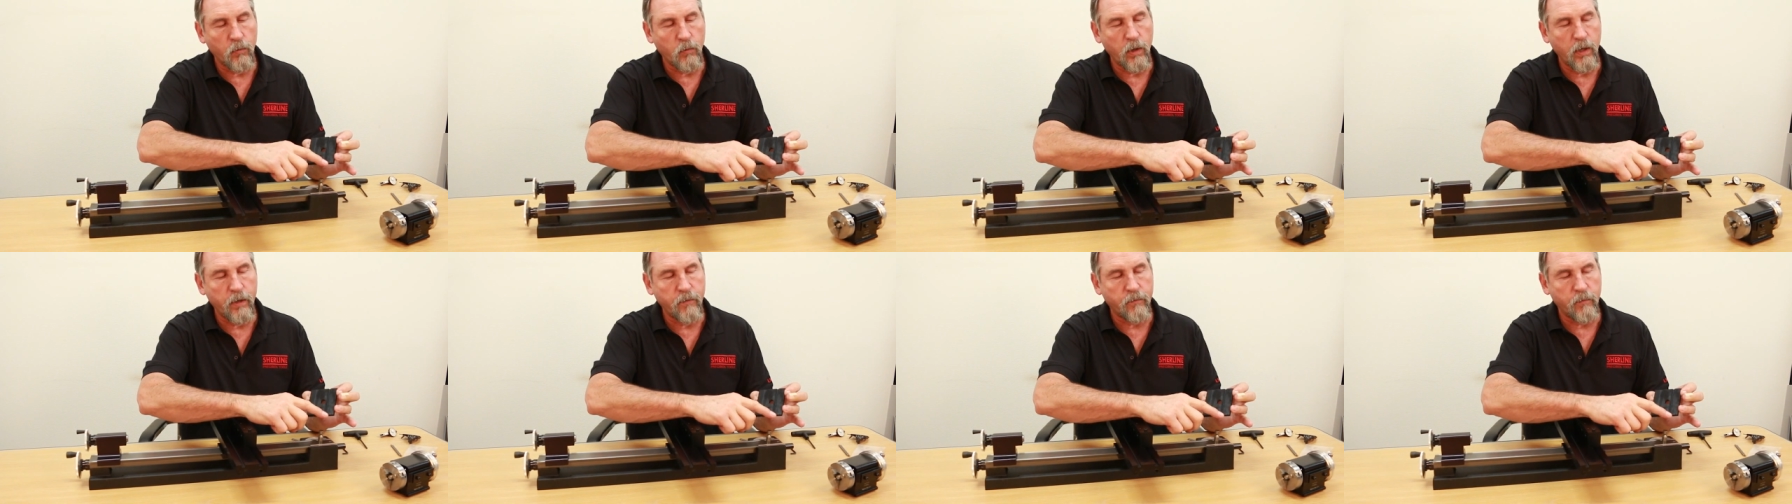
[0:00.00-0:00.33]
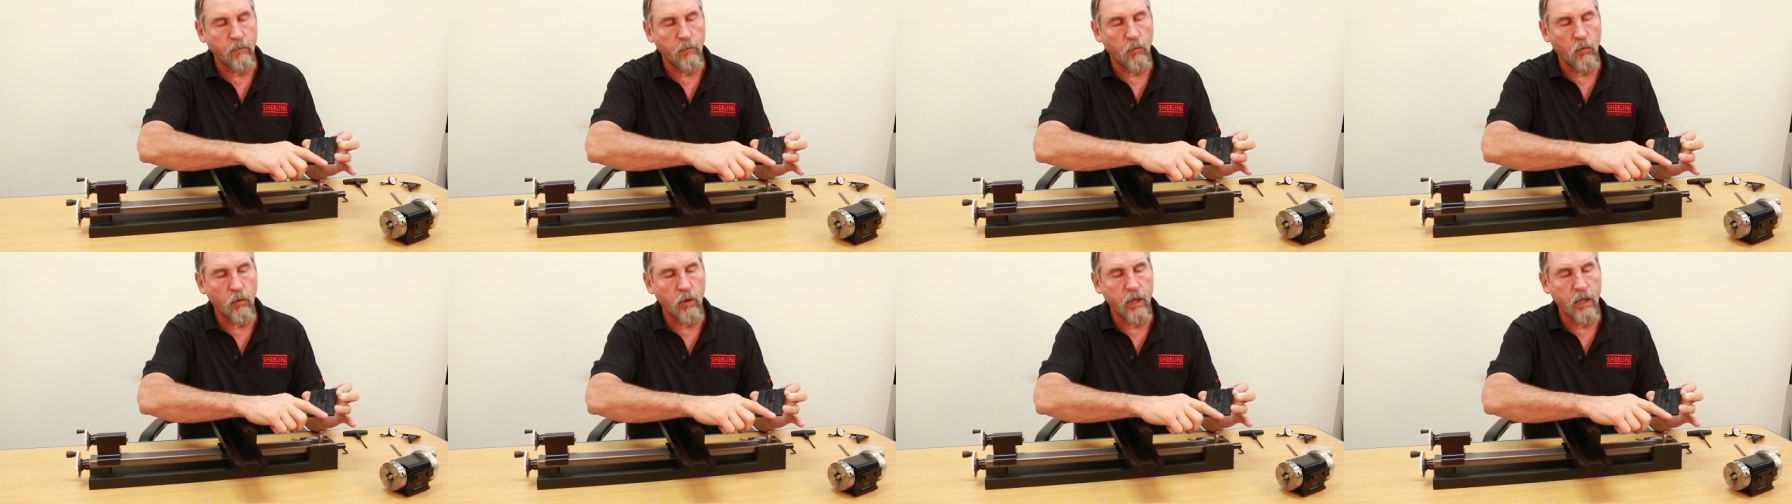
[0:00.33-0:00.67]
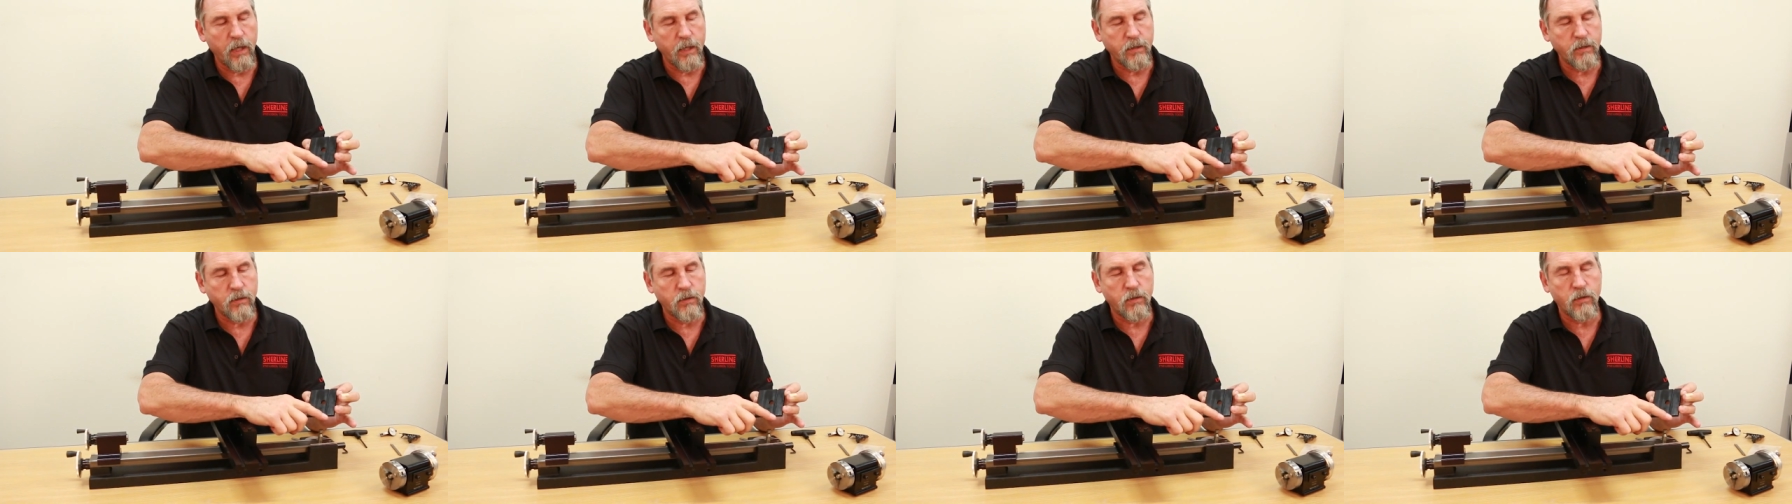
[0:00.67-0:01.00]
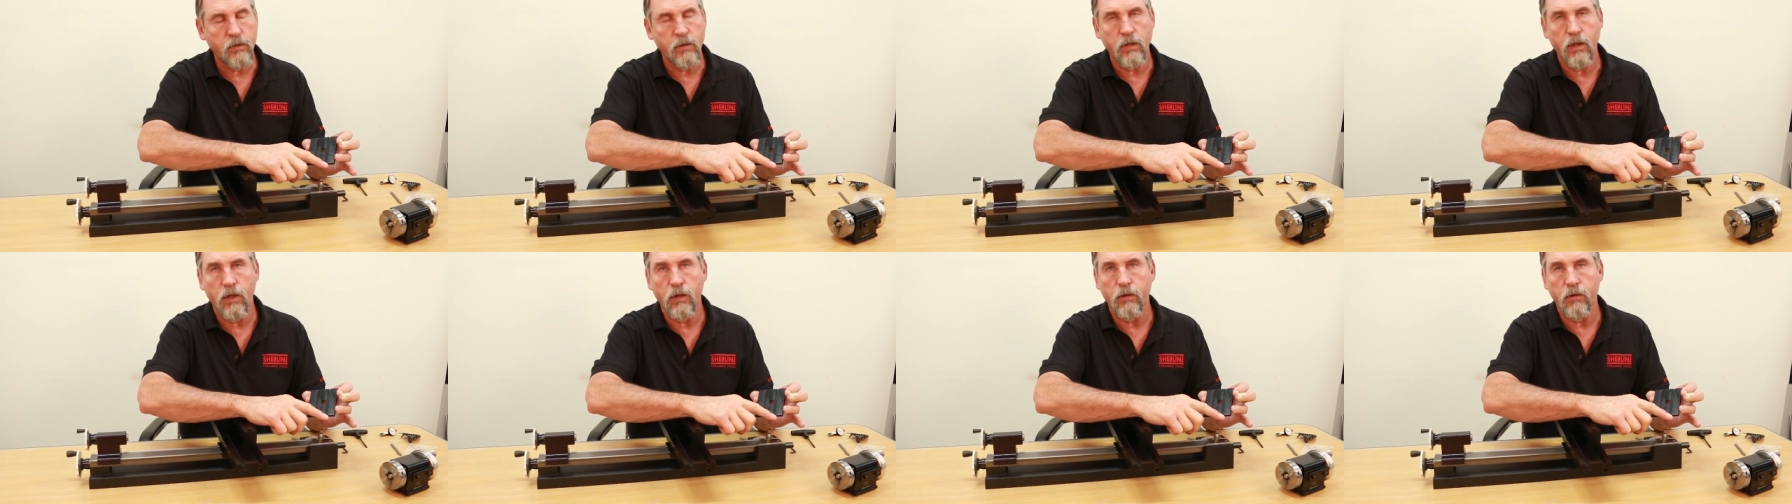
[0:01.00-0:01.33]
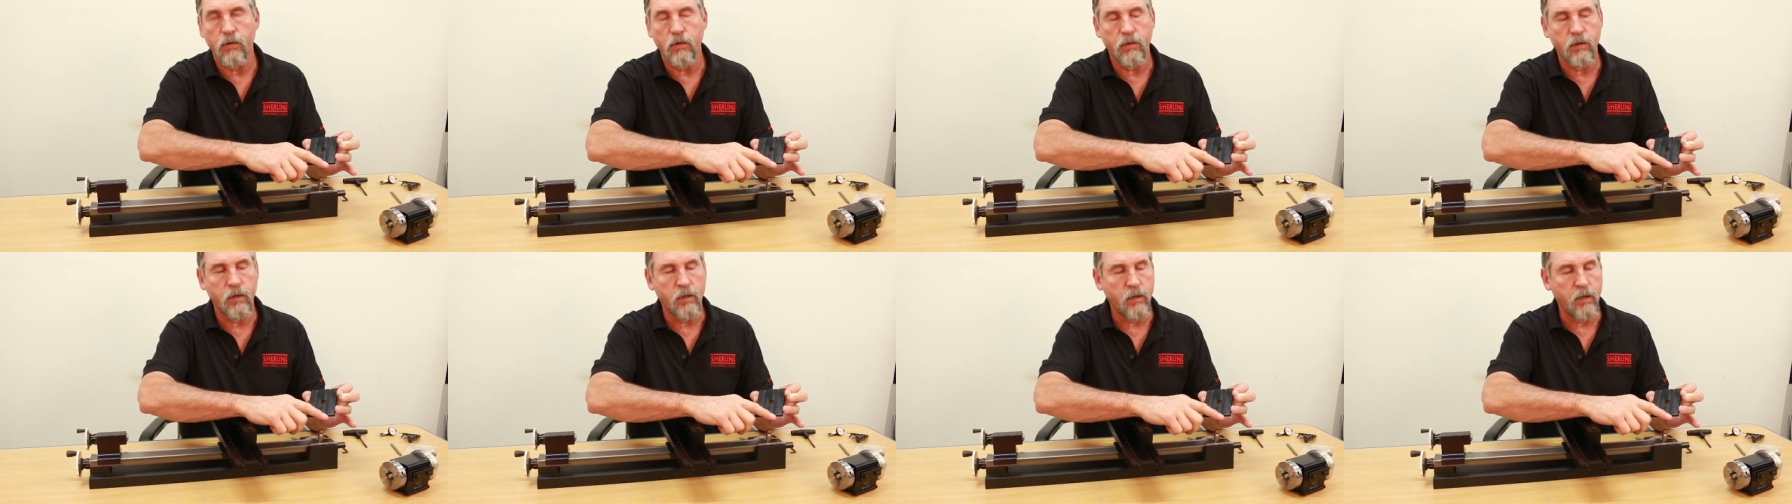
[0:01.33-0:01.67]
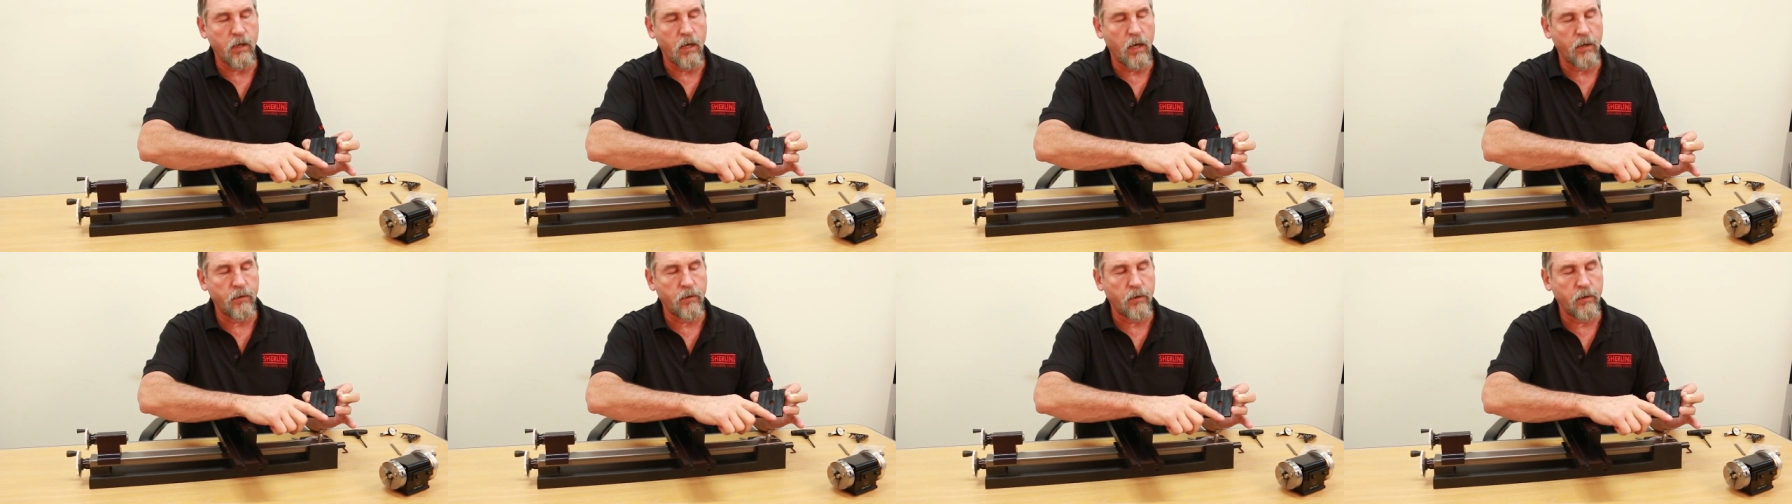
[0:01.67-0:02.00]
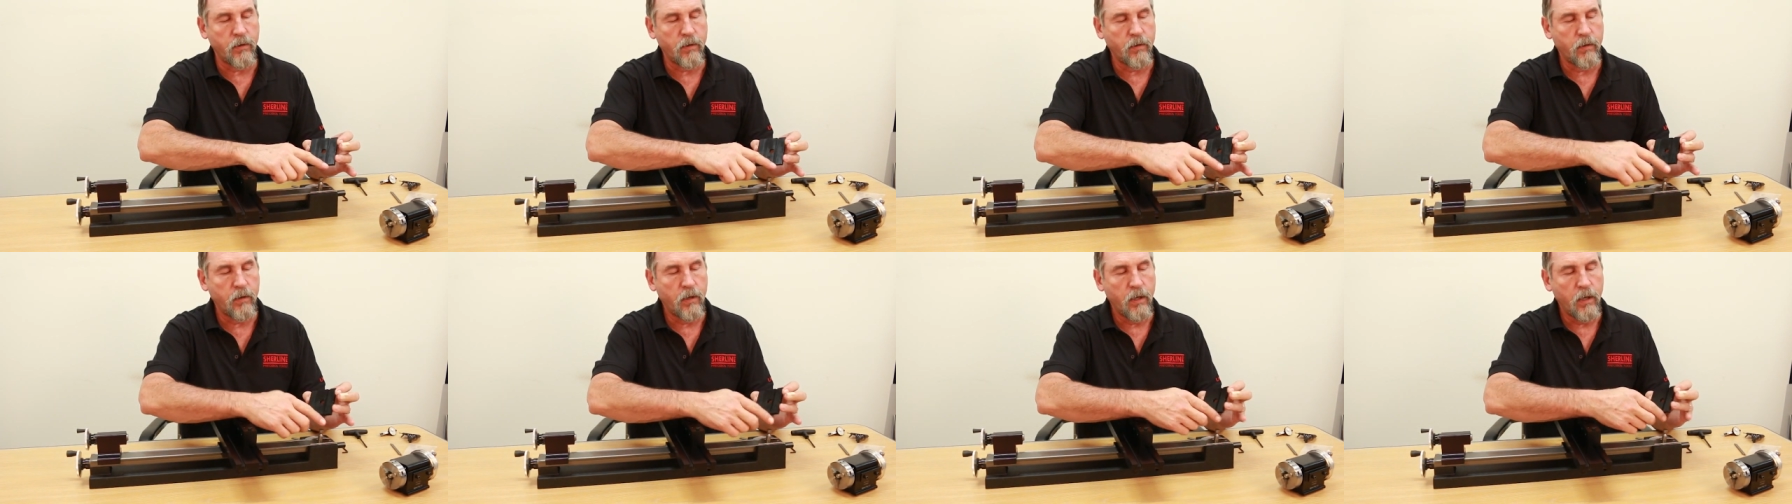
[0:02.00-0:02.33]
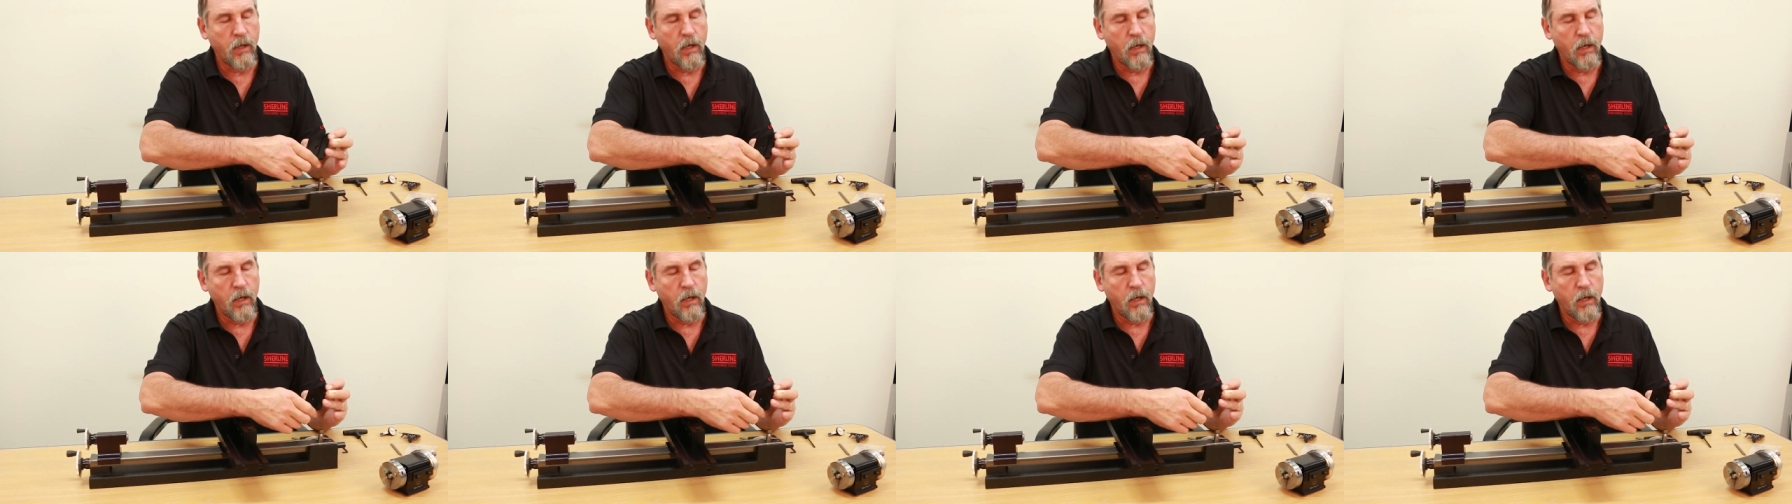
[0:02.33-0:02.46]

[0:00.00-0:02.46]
the way from one end to the other.